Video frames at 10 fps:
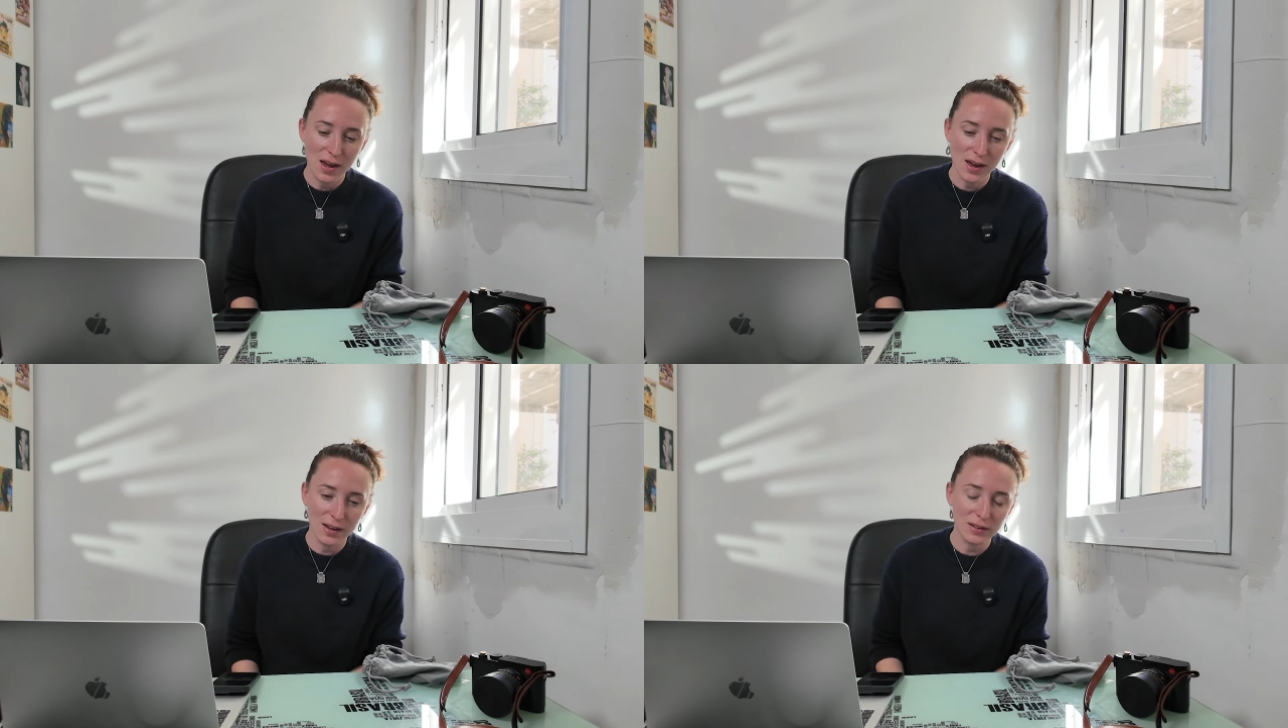
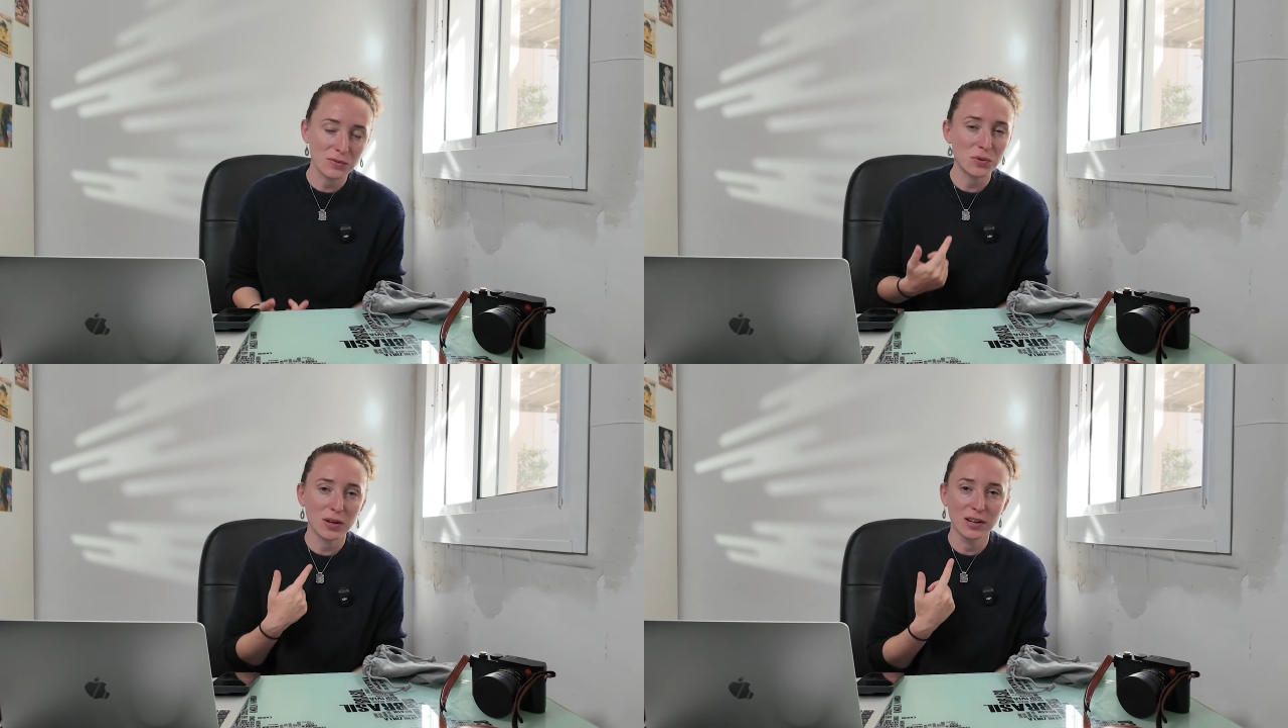And
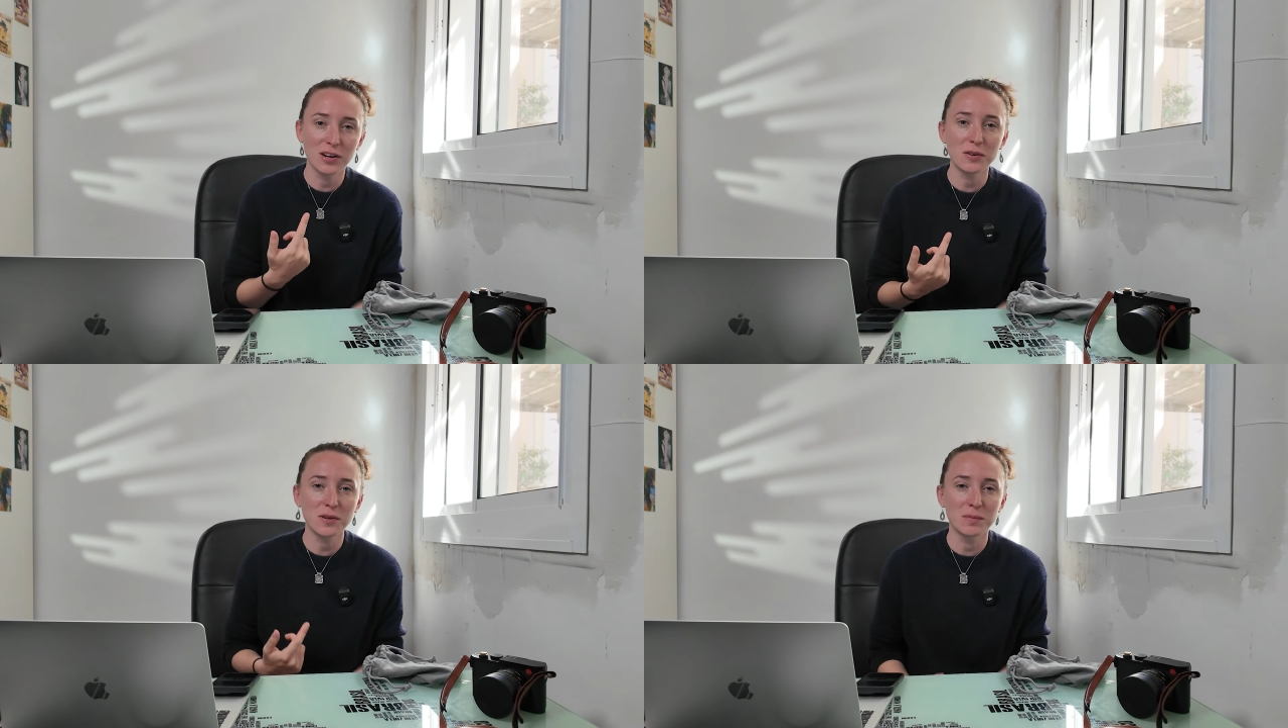if you can
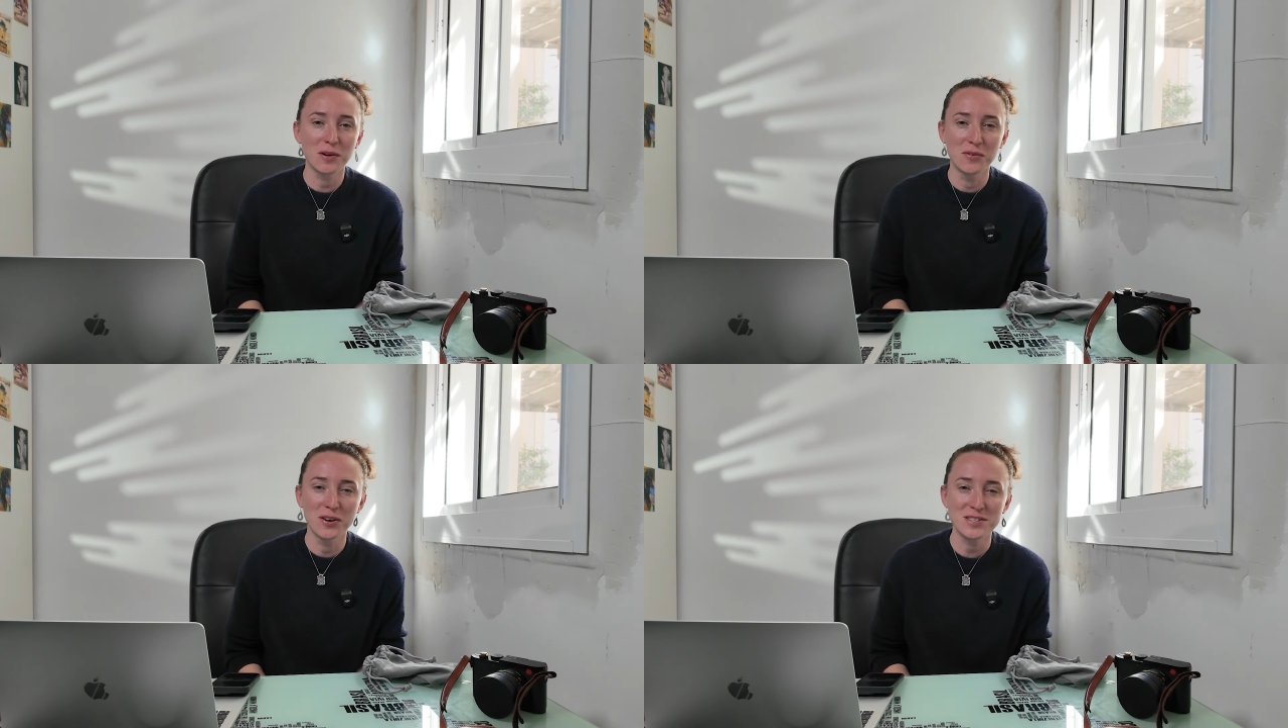hear in
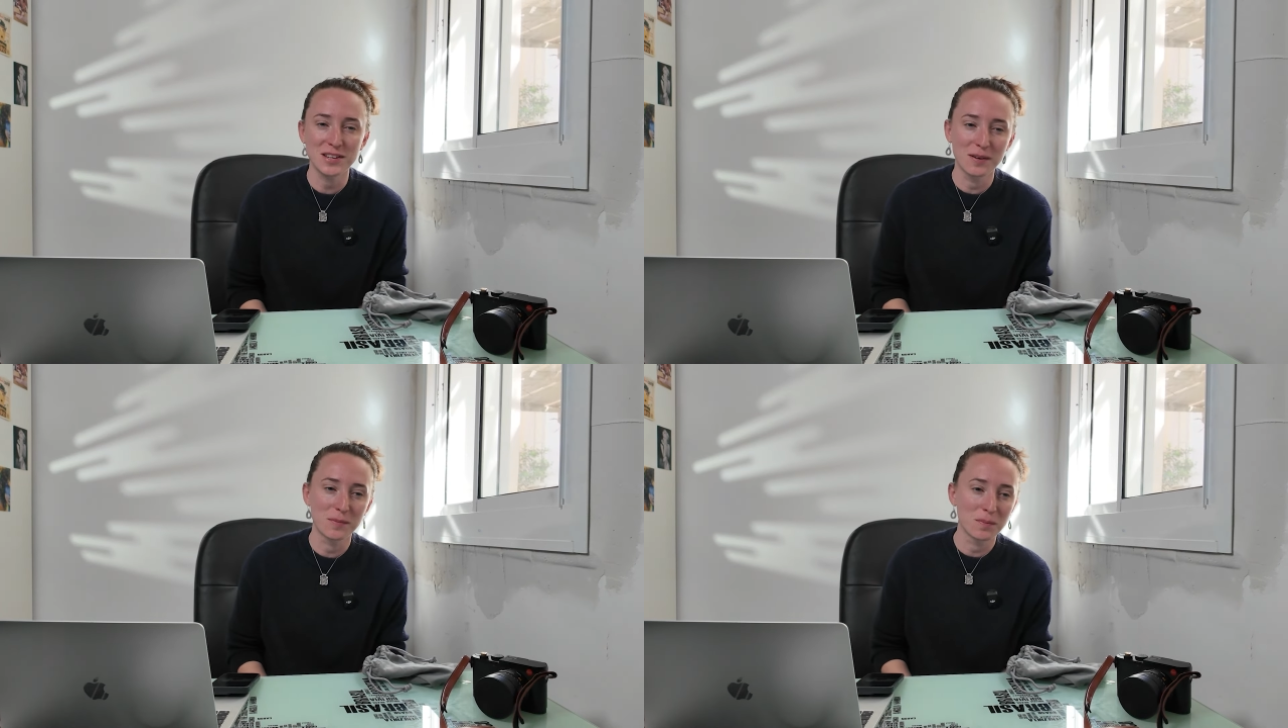my
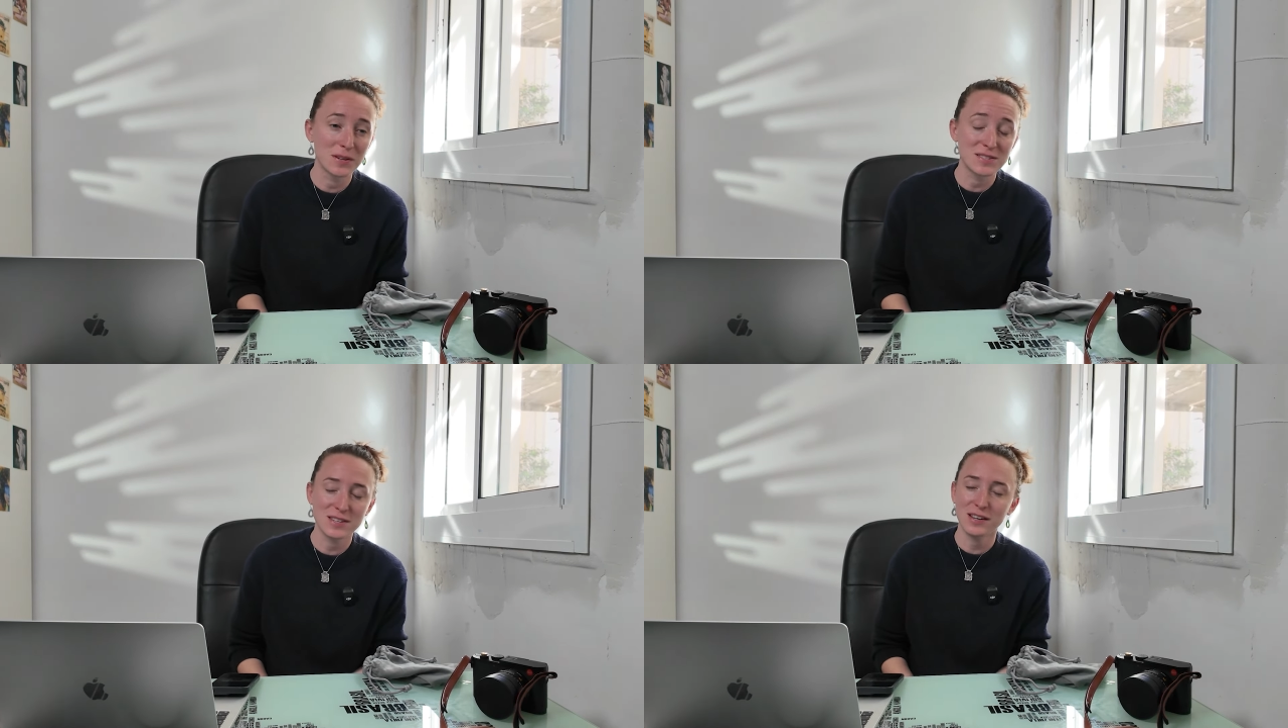voice, I'm a
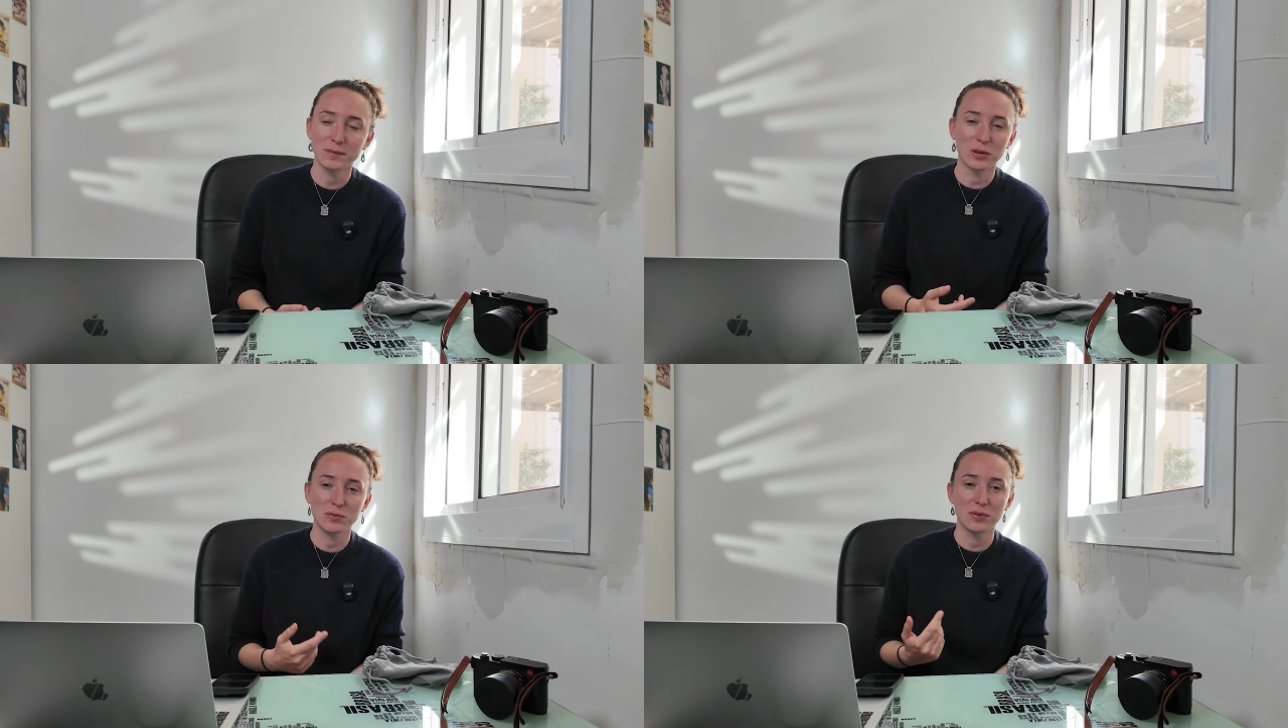bit sick,
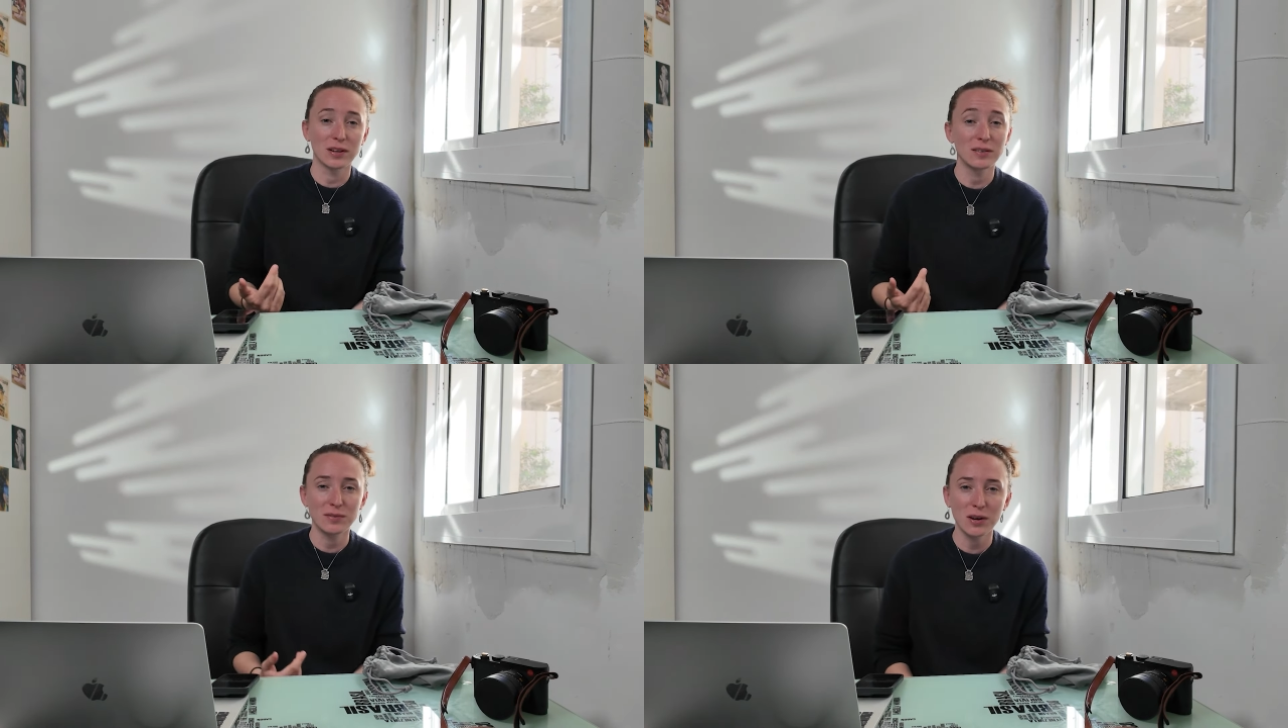I'm not
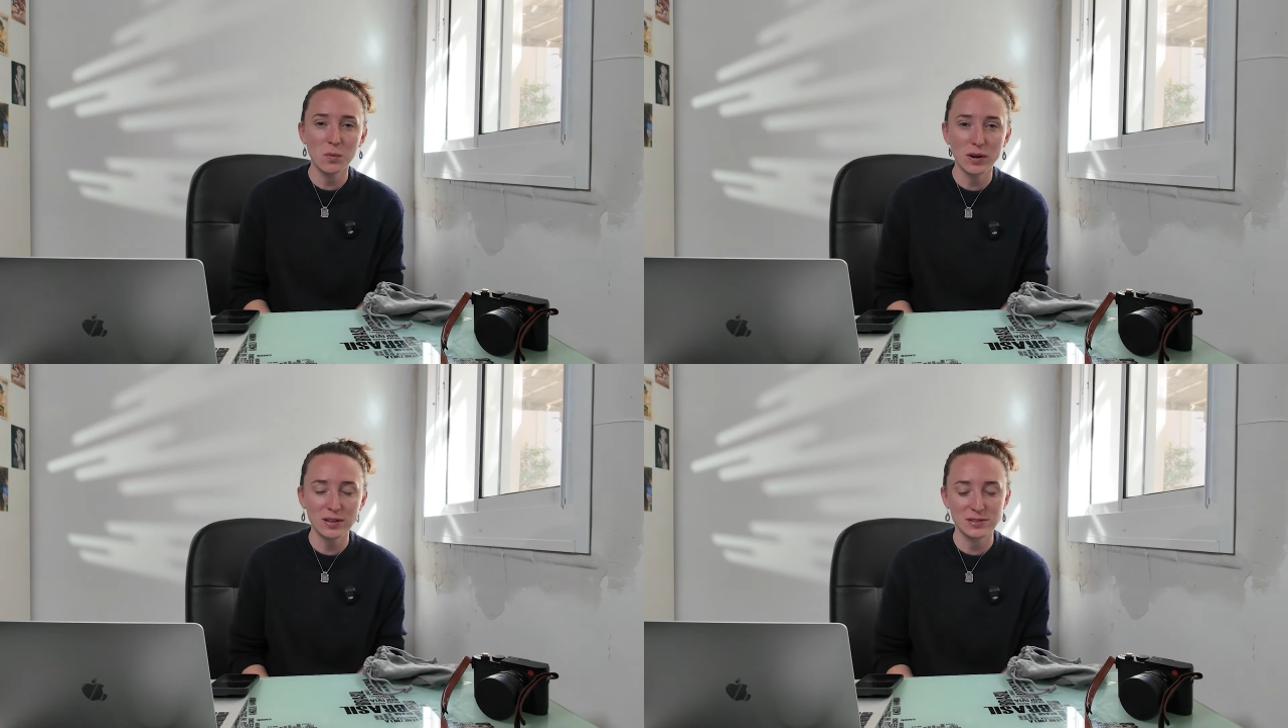feeling very
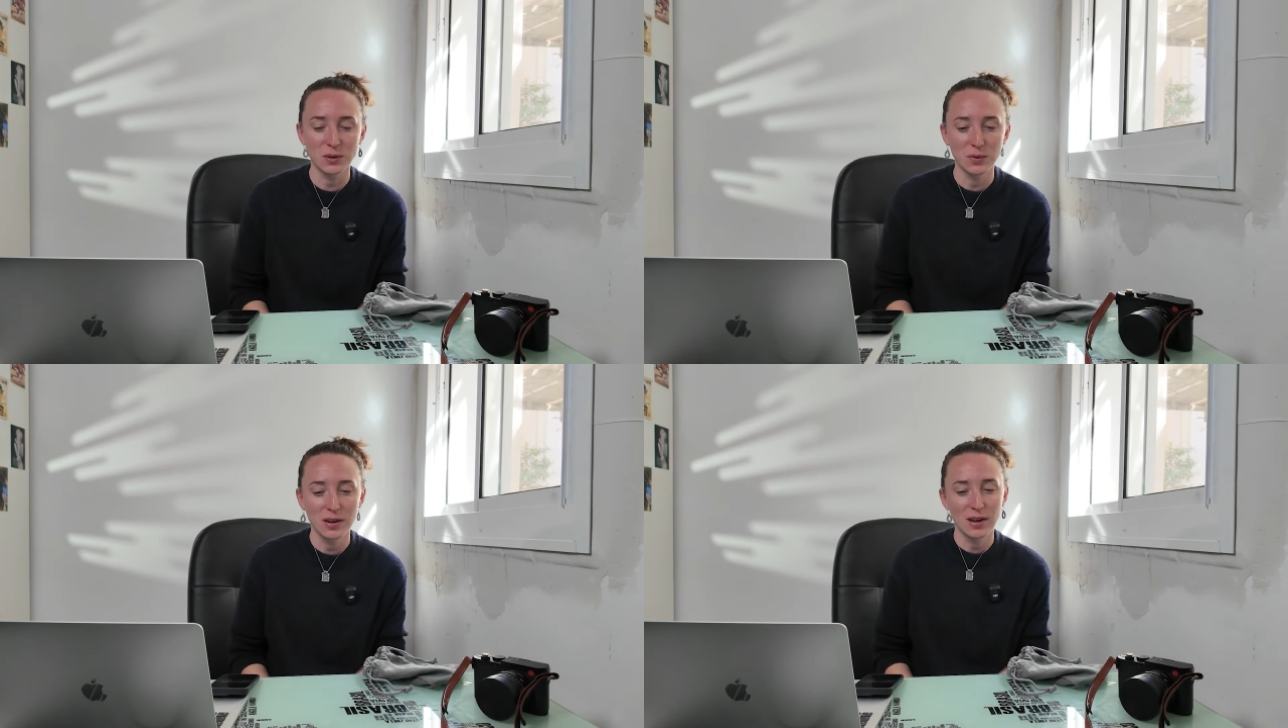well, so